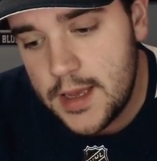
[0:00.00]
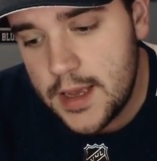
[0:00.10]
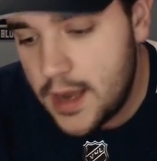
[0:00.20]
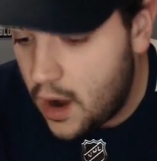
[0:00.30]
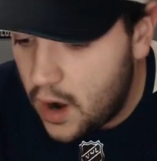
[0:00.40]

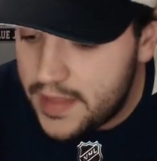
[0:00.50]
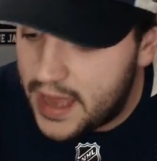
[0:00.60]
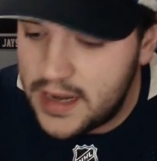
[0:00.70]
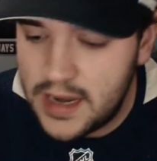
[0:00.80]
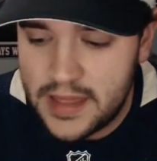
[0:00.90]
You know, and
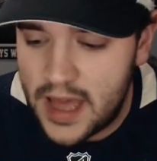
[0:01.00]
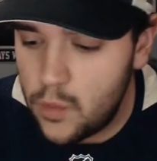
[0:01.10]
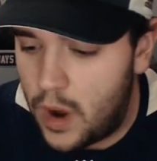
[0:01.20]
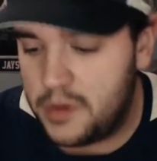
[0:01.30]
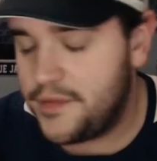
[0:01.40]
then, then
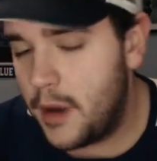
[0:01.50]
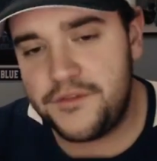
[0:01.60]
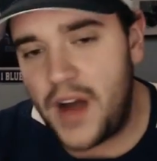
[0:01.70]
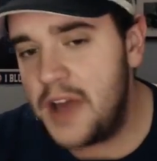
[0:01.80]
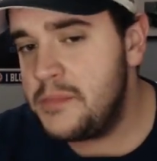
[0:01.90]
what? With about
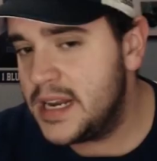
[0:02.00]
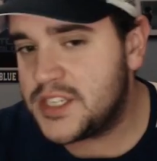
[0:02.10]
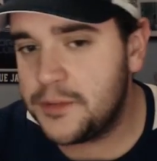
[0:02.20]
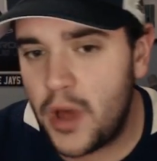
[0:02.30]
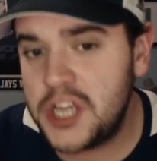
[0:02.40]
five minutes
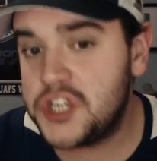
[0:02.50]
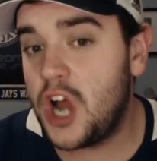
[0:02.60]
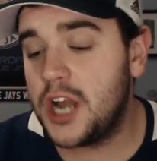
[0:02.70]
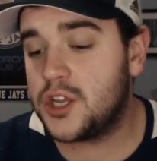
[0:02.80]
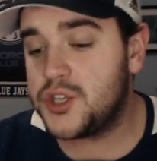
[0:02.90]
to play,
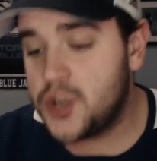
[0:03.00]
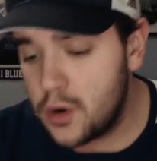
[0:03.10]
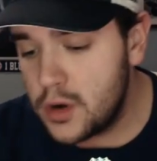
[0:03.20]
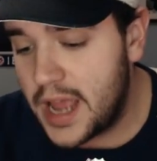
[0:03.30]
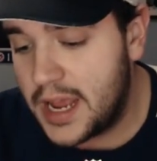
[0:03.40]
Sean
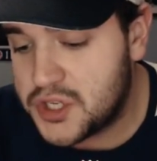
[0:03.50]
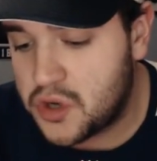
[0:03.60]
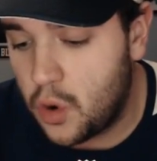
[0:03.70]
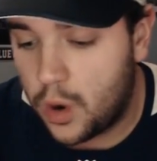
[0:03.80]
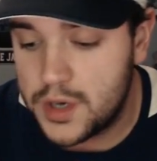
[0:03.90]
Couturier
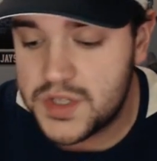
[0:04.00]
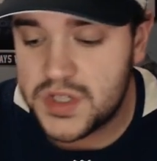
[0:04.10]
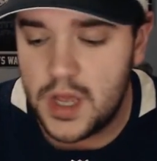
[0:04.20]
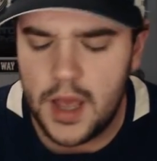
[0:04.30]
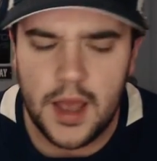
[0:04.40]
scores.
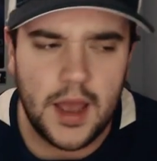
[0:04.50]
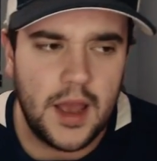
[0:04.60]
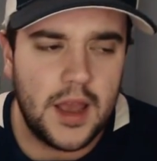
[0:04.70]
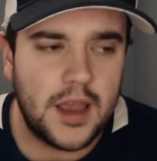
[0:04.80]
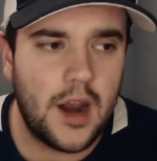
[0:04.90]

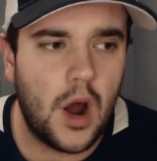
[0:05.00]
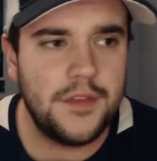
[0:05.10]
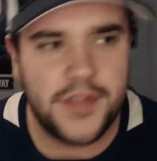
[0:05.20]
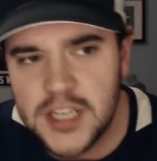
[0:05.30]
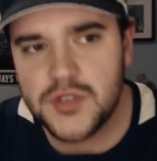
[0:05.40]
You know,
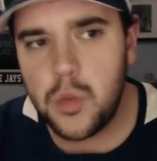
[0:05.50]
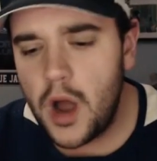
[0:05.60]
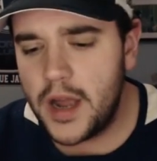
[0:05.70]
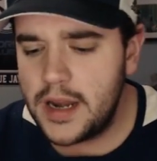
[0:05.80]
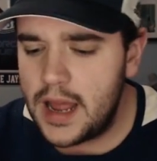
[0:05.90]
and this
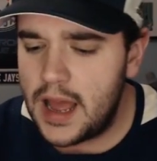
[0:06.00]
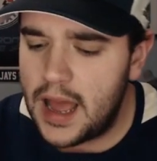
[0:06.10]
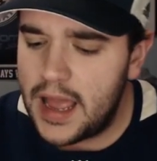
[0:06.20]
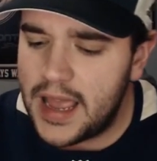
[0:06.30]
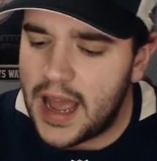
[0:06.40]
one,
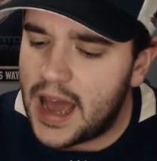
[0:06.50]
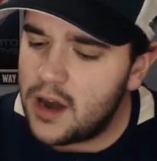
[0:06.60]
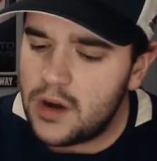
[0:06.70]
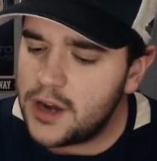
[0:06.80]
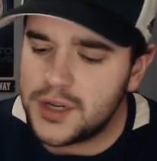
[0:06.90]
I, I
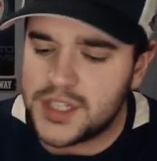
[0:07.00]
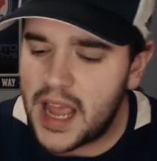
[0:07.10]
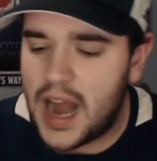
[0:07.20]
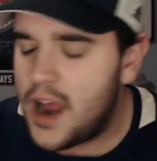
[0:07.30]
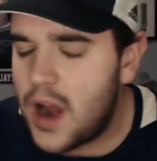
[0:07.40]
don't
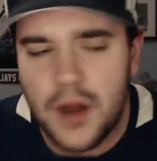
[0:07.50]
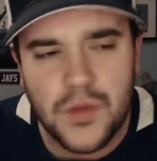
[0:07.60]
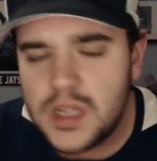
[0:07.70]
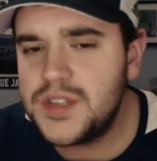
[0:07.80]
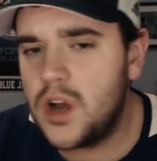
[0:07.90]
understand. I, I
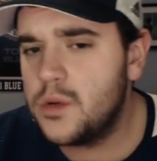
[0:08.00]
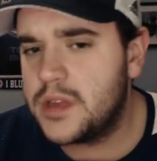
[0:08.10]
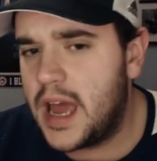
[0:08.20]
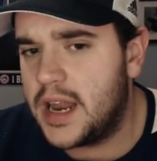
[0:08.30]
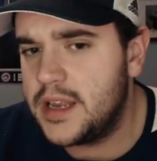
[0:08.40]
really don't
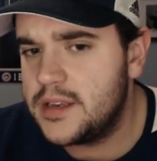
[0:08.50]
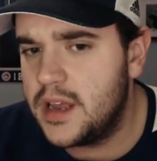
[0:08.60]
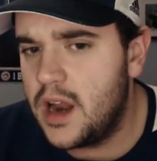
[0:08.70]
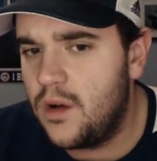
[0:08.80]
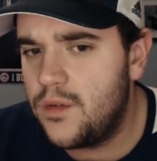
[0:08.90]
get it, you
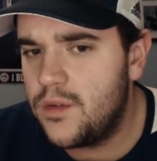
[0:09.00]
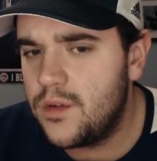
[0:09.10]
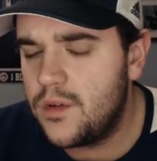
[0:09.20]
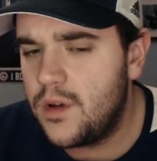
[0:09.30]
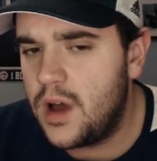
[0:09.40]
know.
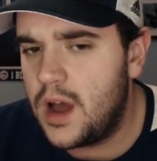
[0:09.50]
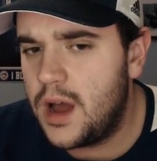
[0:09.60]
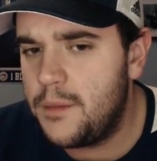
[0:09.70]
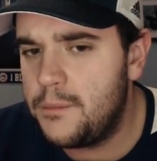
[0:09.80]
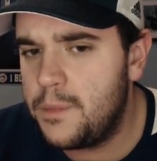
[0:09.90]

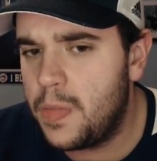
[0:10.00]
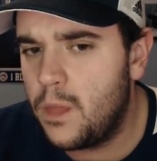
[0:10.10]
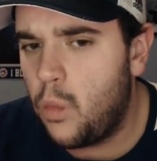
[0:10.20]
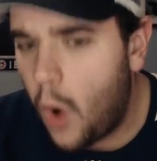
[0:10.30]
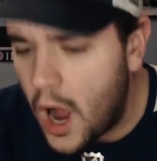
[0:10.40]
Um,
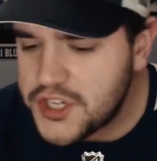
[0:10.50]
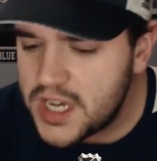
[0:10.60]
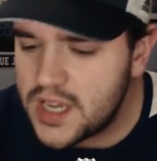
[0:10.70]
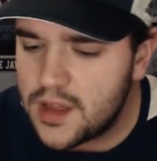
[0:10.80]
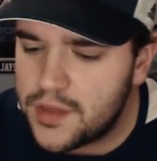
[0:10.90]

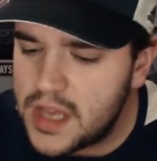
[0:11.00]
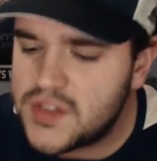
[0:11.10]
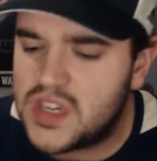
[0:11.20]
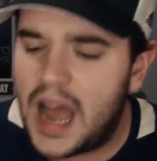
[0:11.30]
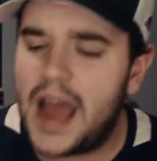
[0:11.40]
watching these
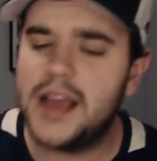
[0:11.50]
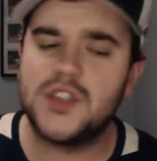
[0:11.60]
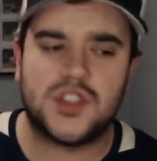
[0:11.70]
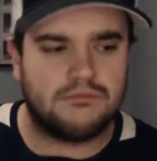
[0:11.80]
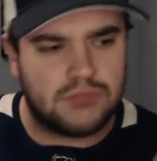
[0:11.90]

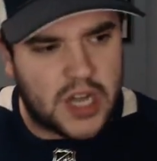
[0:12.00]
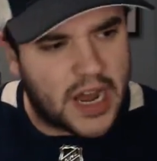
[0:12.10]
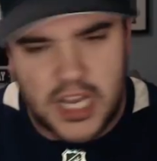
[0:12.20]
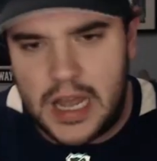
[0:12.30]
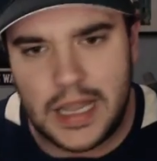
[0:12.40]
guys kind
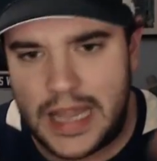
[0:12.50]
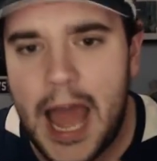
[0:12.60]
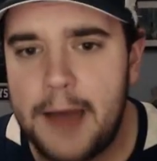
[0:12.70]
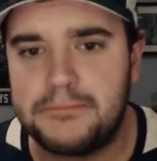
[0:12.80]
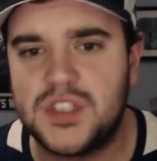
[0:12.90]
of
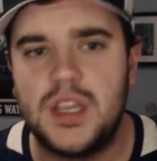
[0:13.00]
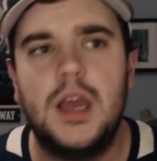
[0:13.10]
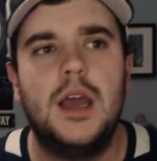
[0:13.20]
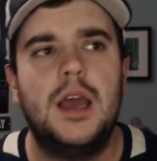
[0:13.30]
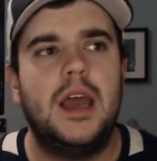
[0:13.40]
collapse,
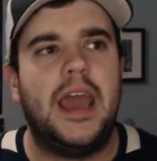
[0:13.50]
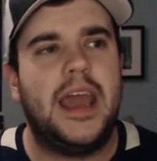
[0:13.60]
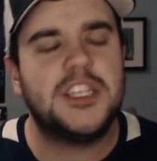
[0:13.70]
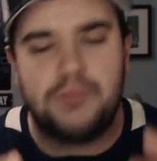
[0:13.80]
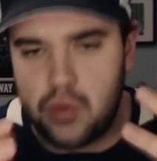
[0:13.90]
it,
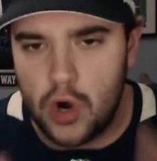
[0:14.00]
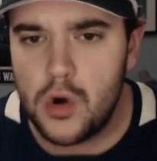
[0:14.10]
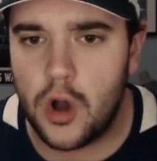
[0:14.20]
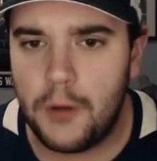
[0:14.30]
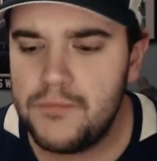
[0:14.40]
it's
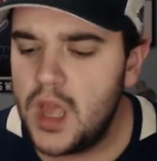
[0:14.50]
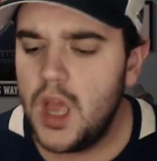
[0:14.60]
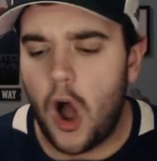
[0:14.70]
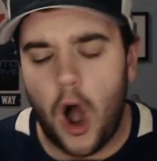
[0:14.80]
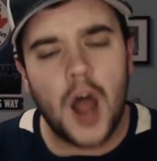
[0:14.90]
brutal.
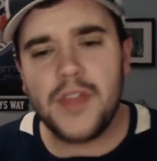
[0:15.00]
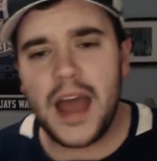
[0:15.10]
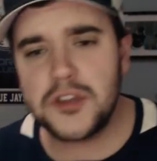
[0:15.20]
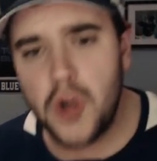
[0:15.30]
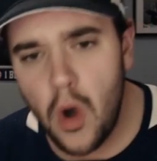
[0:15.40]
On
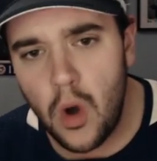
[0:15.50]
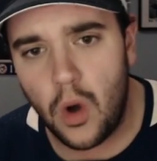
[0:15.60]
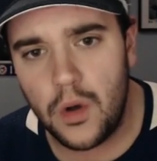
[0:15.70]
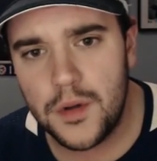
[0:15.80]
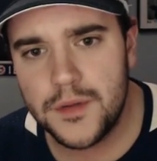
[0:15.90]
that goal,